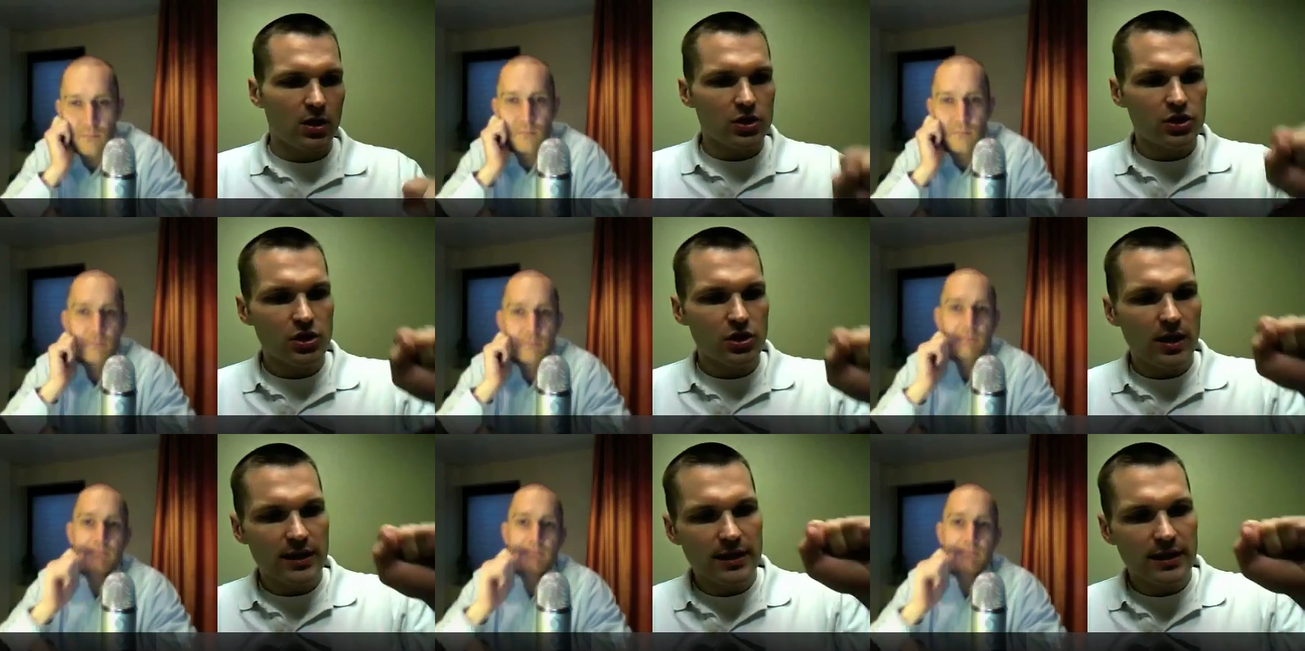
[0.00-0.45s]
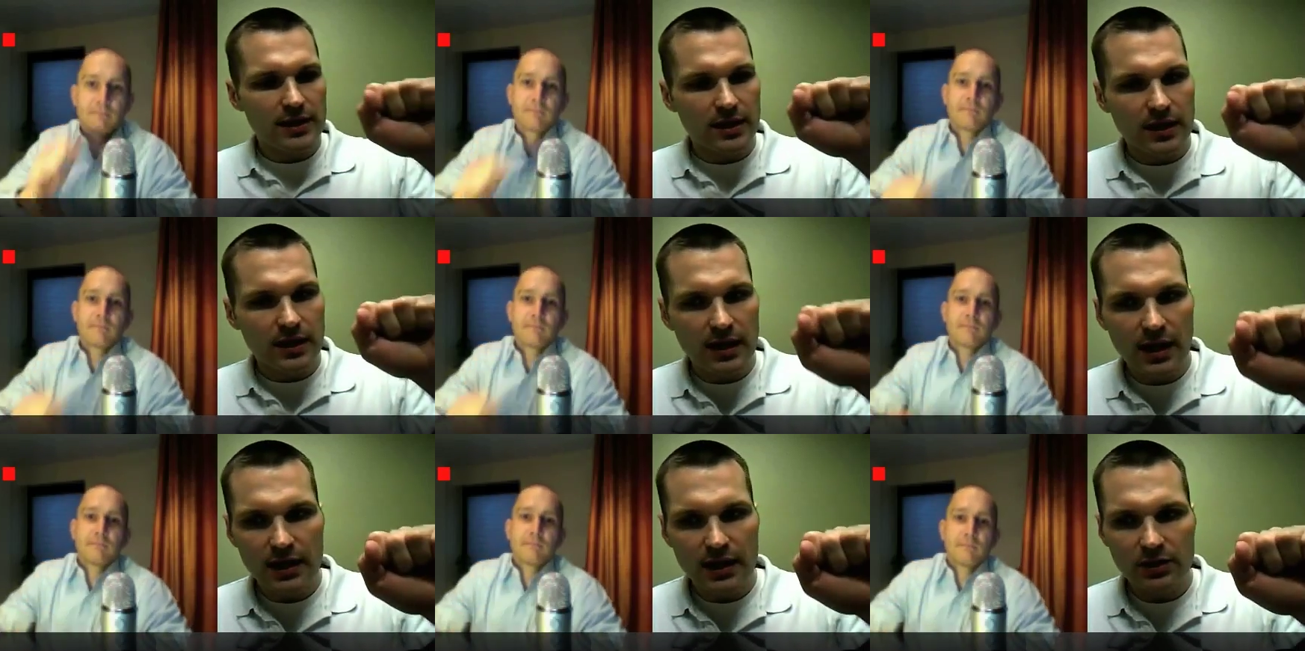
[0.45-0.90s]
Speaker 1: Should I get
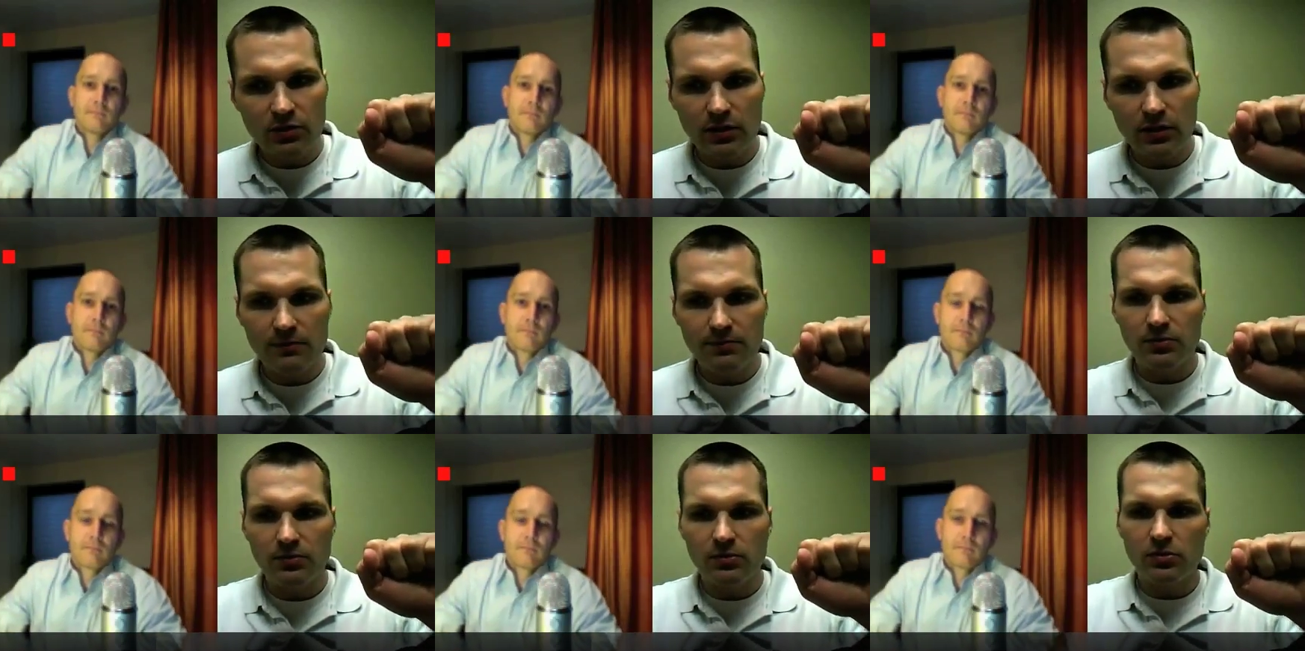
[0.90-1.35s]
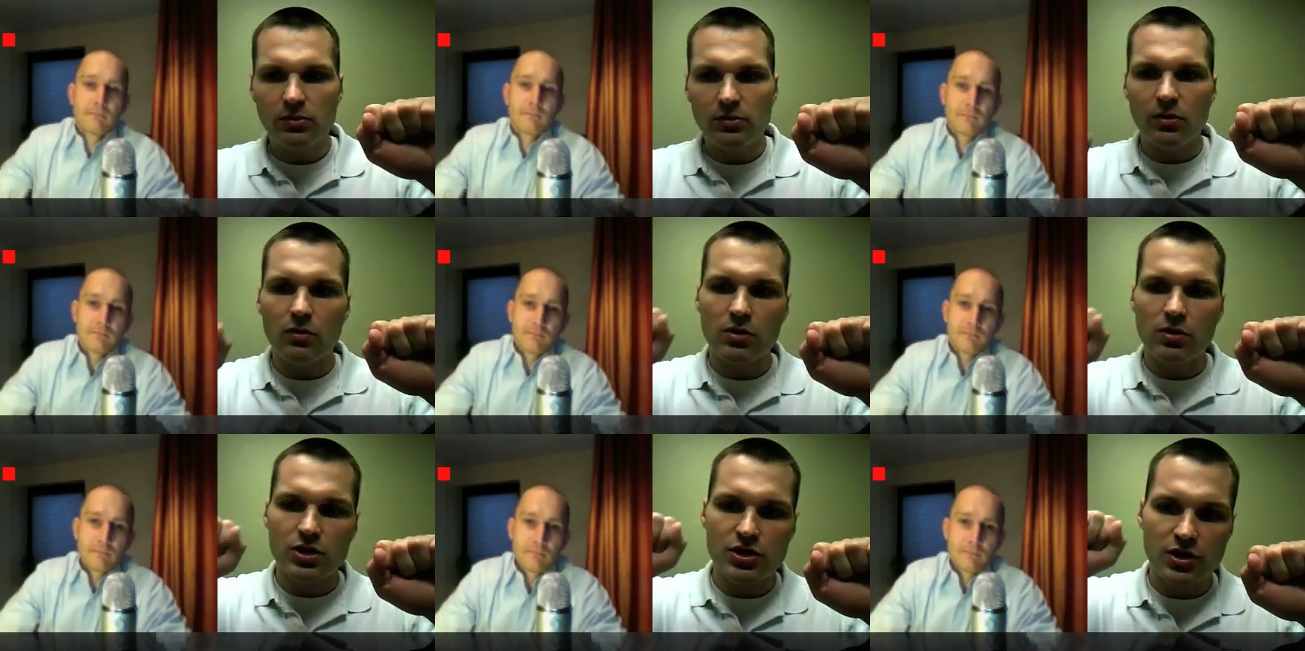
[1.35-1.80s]
a concrete pool
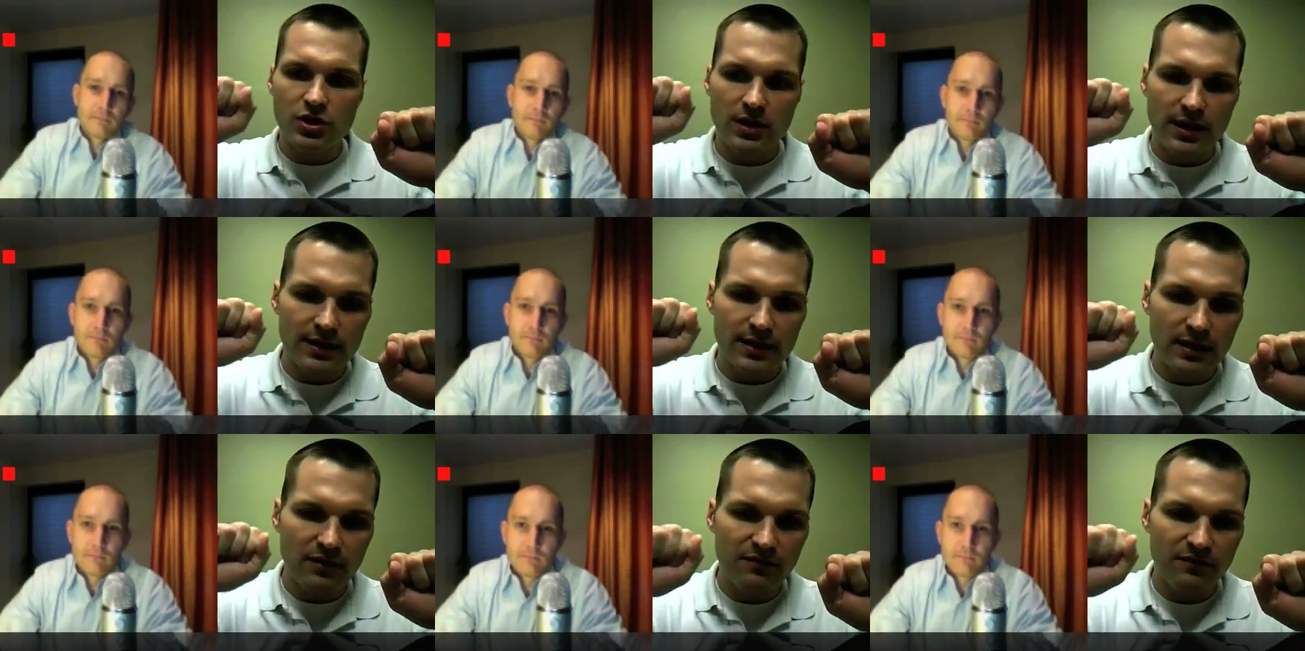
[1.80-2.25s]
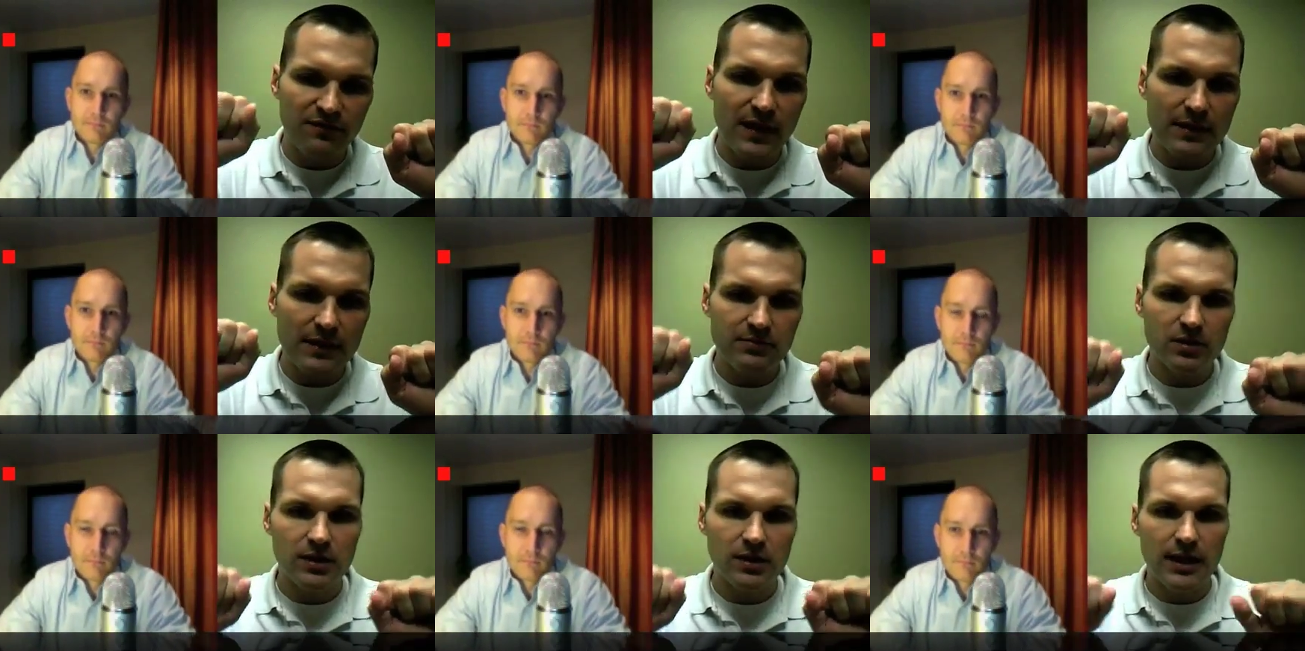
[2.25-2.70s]
or should I get a
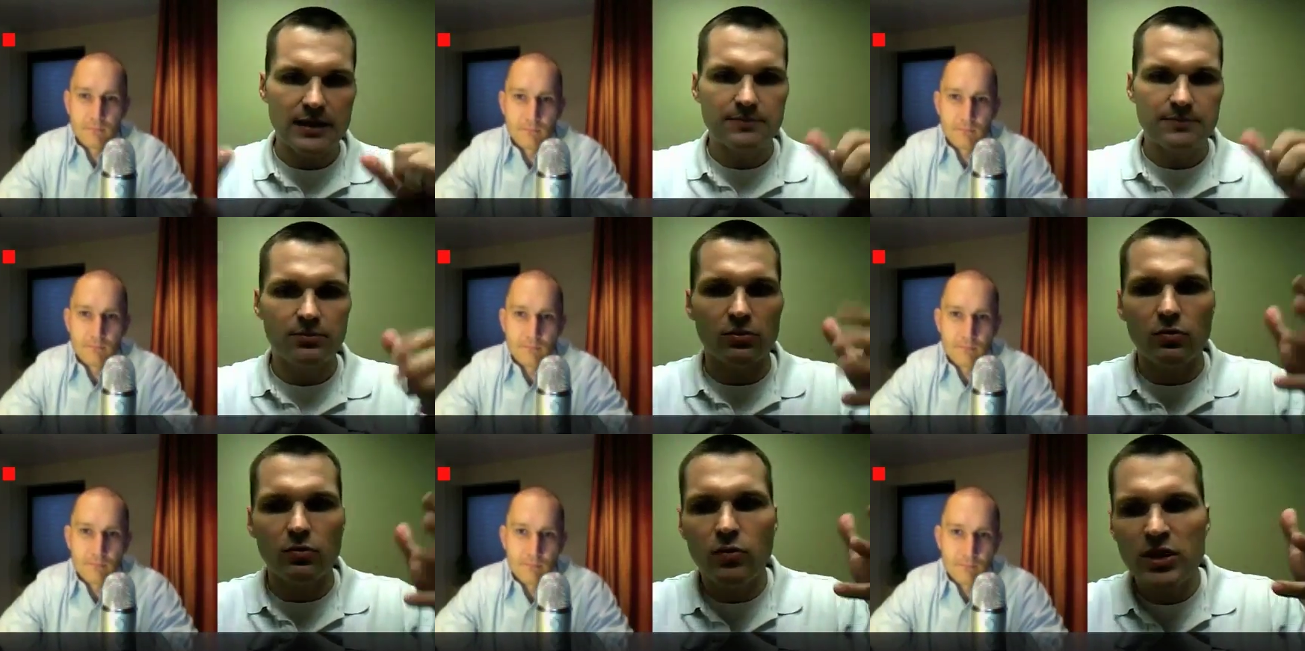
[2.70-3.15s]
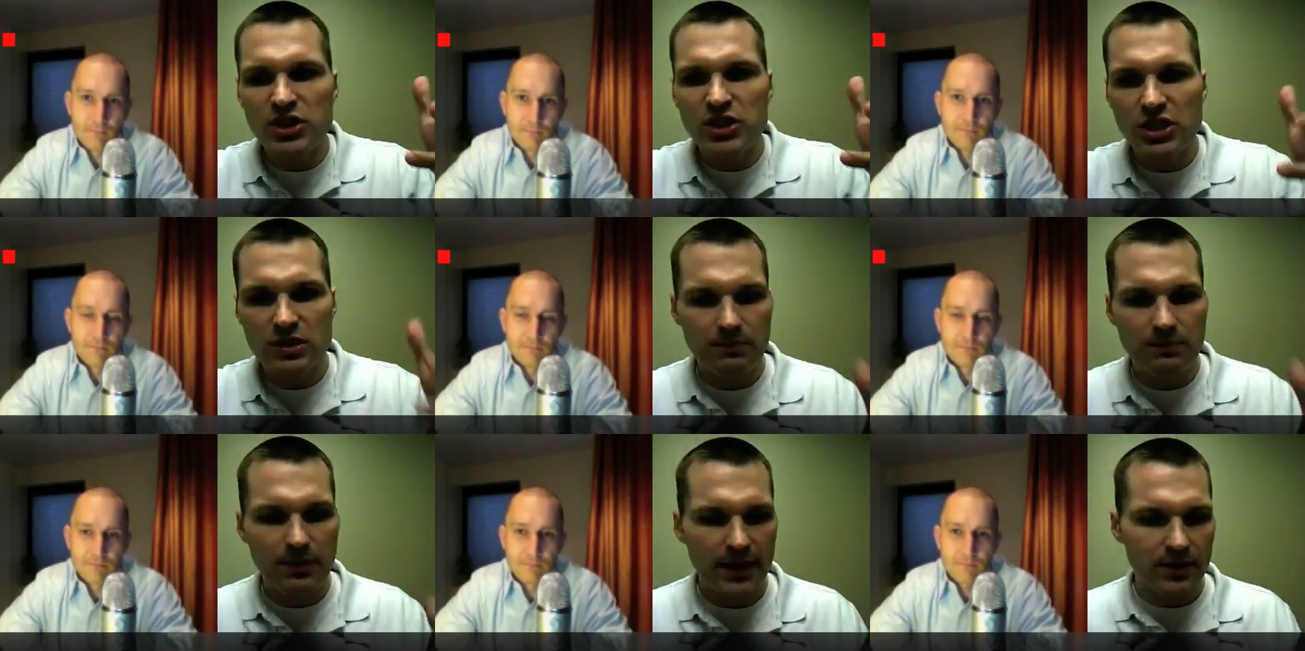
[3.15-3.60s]
fiberglass pool? Which
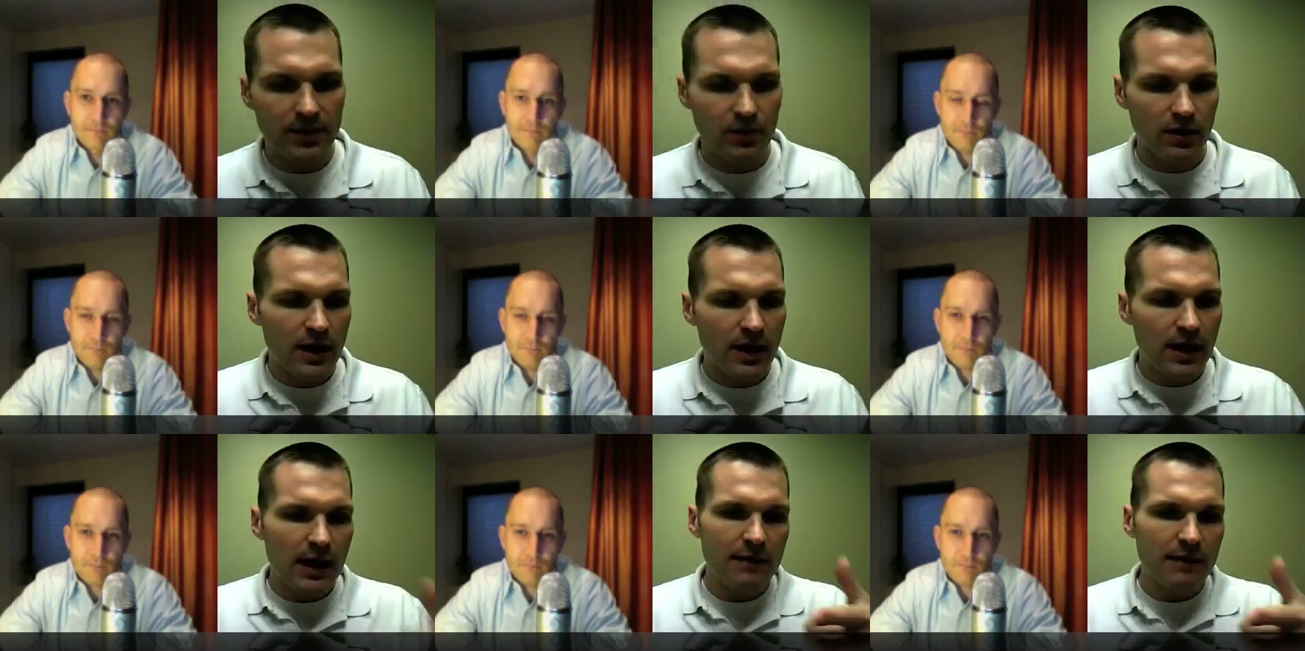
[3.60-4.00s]
is better?